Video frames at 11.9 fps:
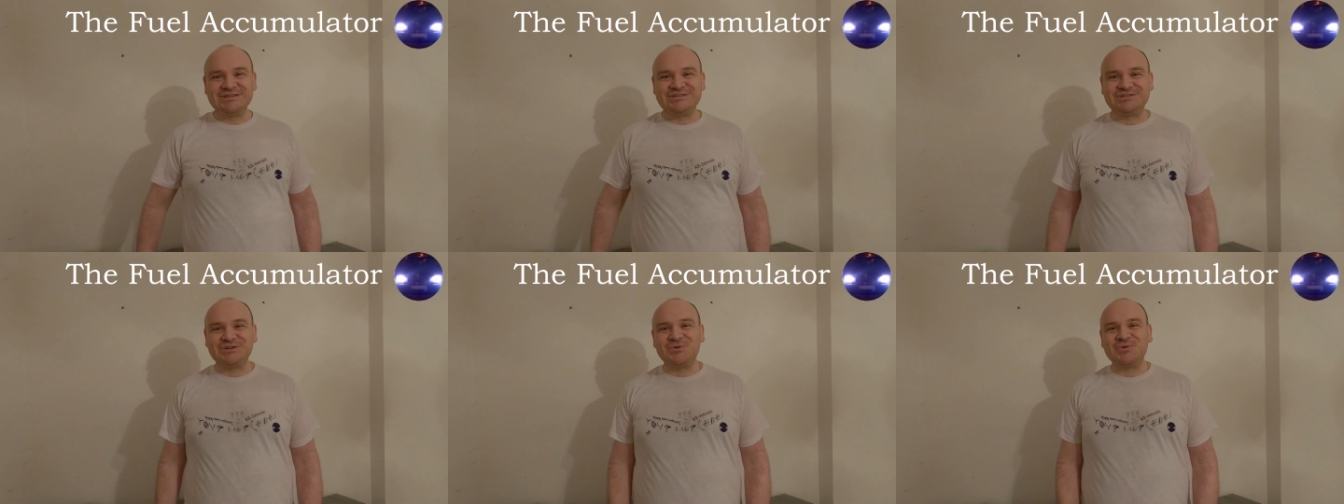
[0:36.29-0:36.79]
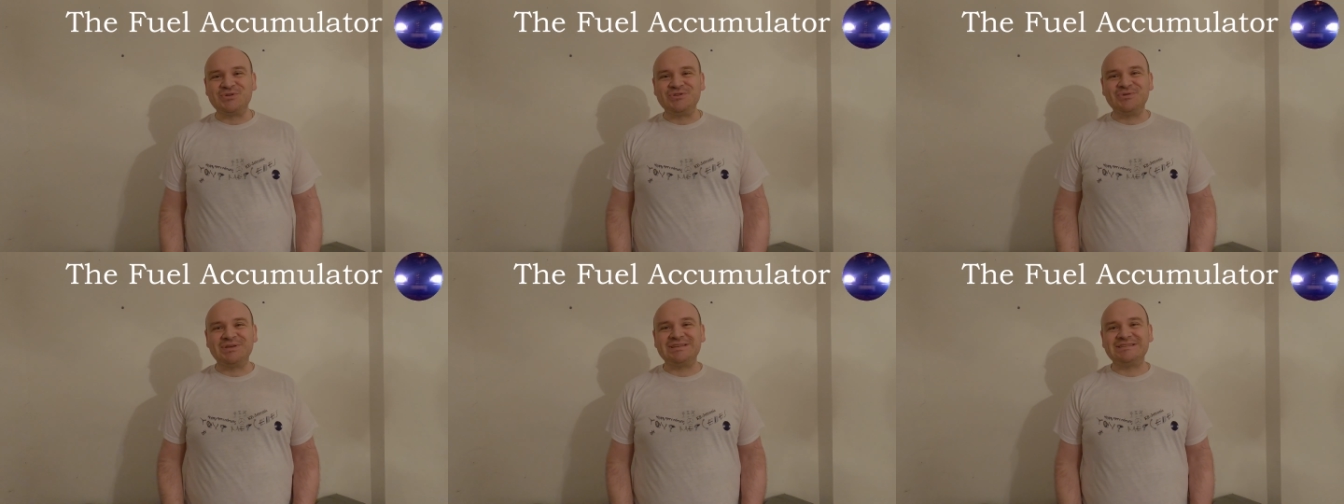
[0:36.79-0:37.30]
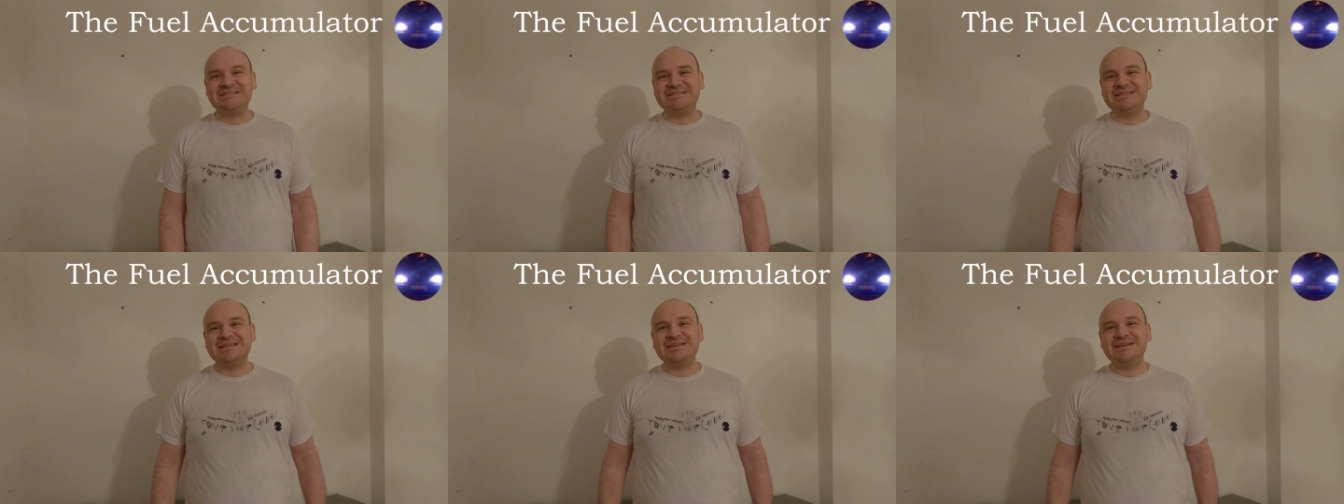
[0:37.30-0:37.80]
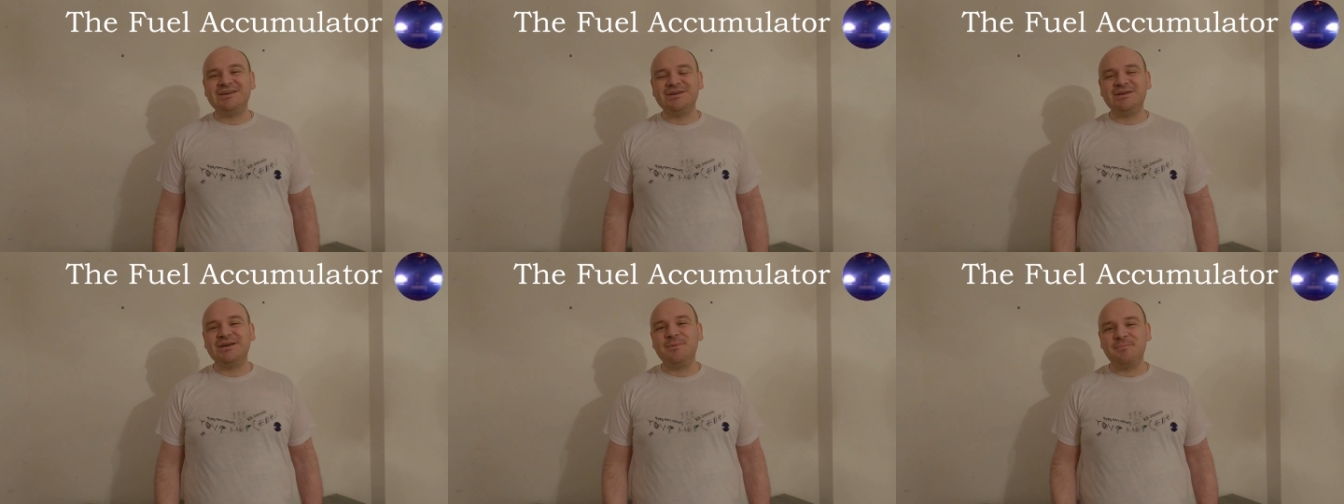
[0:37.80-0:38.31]
so you can see
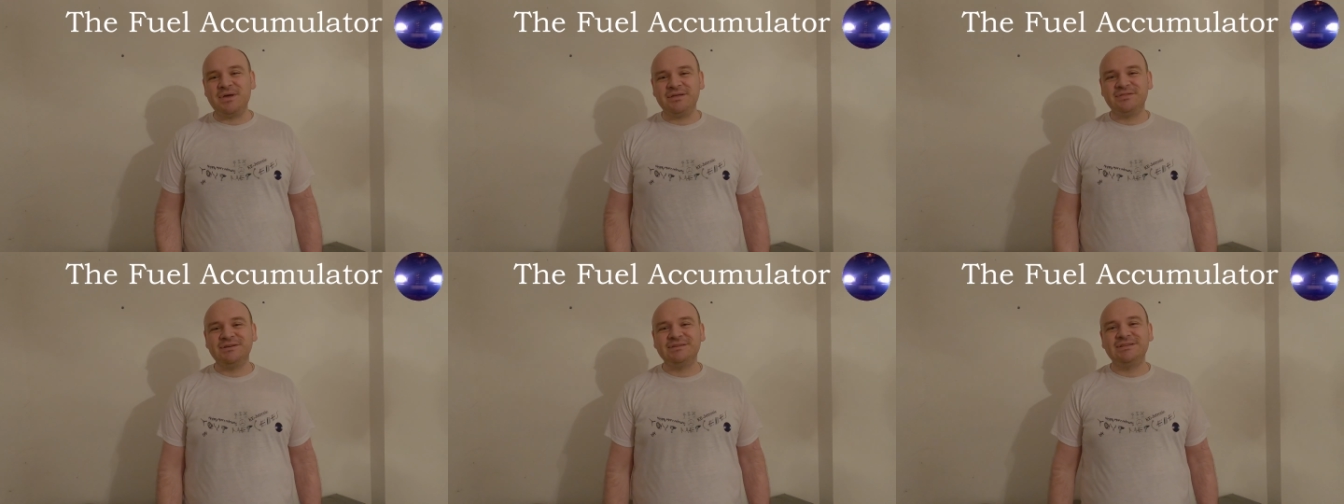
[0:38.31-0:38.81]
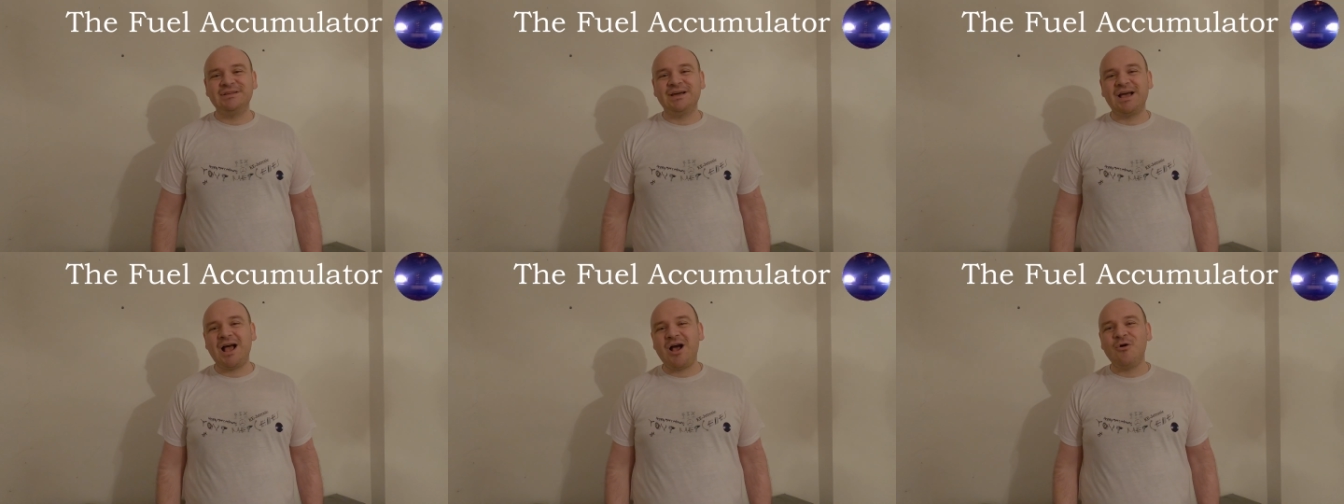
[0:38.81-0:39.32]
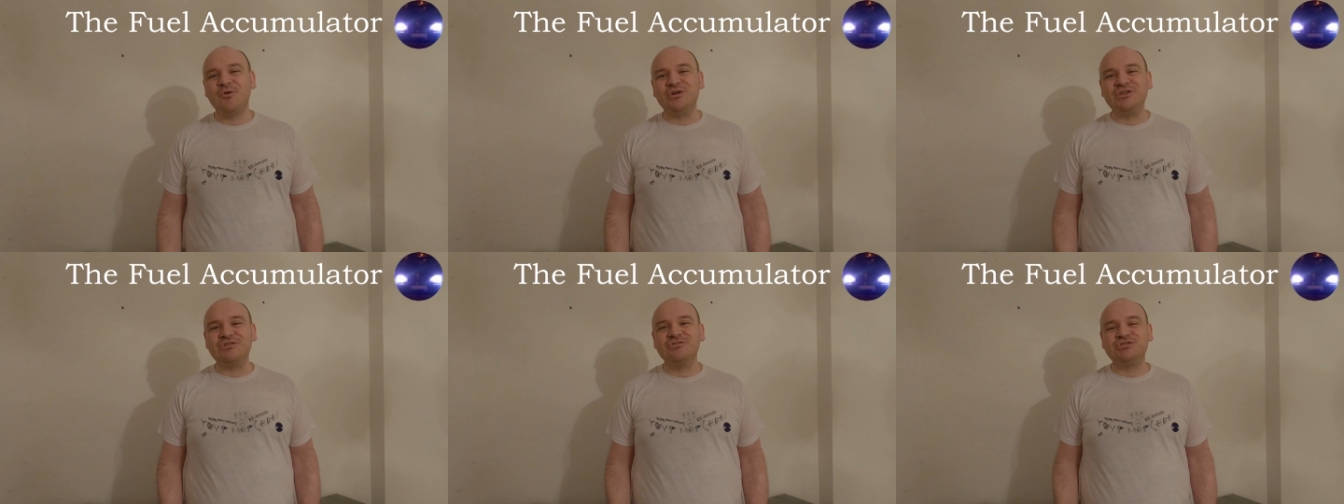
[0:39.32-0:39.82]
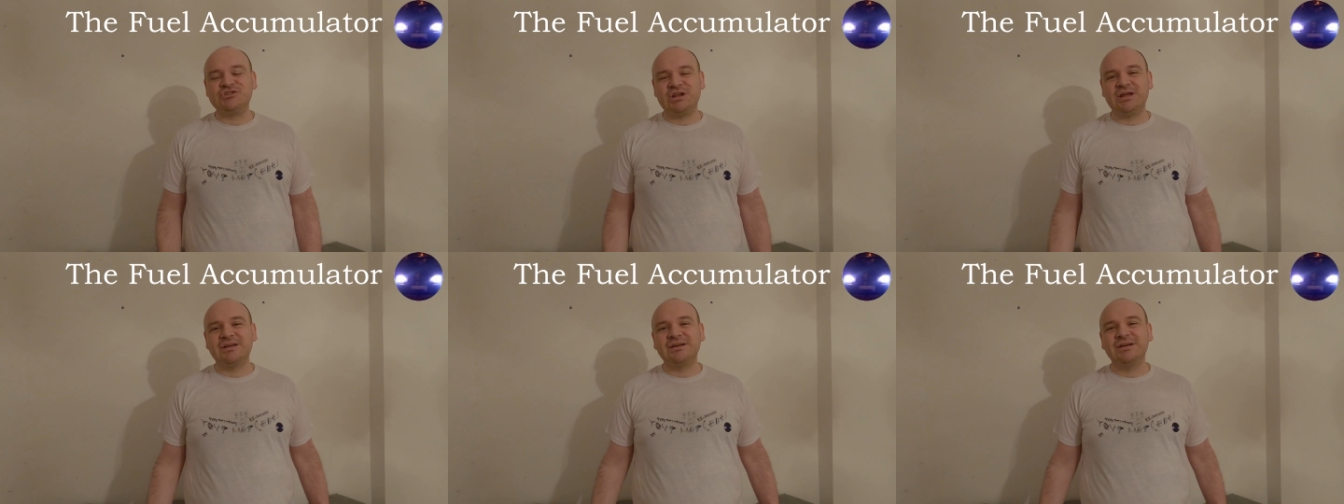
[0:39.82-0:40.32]
a method how you
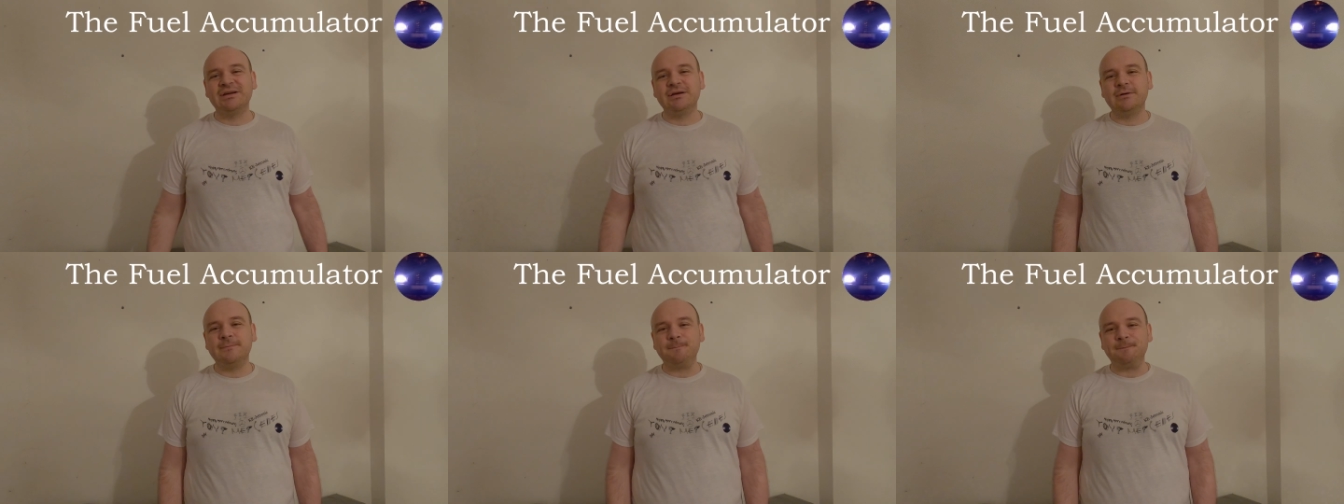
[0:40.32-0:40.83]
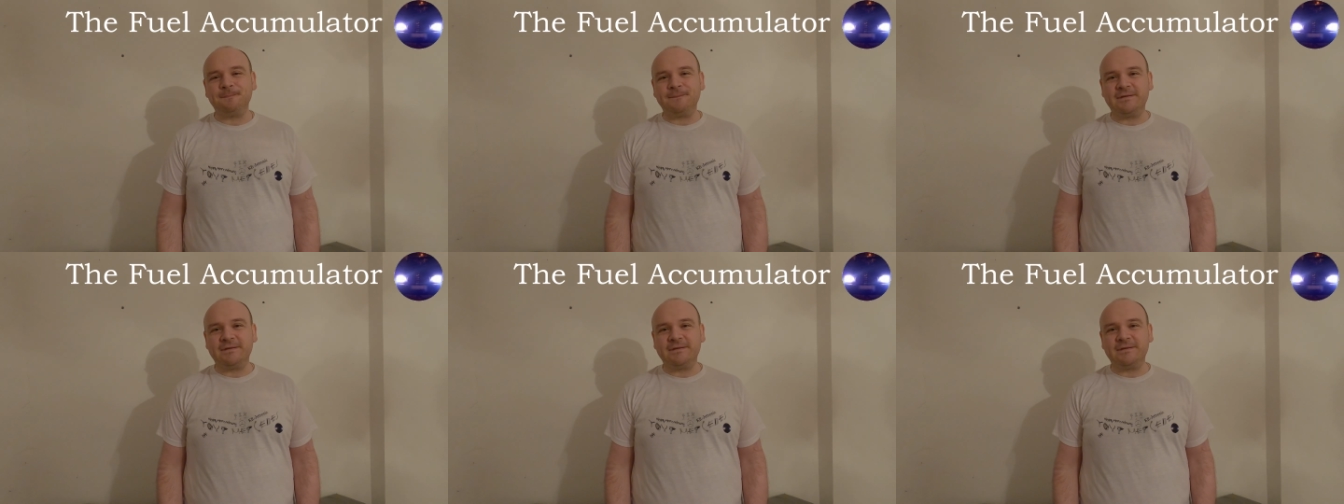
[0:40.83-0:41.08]
check uh,